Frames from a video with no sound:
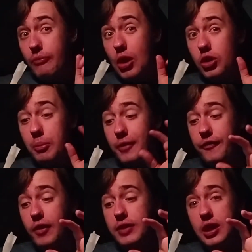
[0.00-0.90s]
your
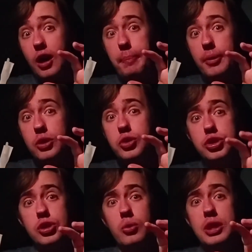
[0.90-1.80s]
McFlurry cup, you
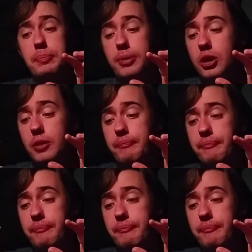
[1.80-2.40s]
should only put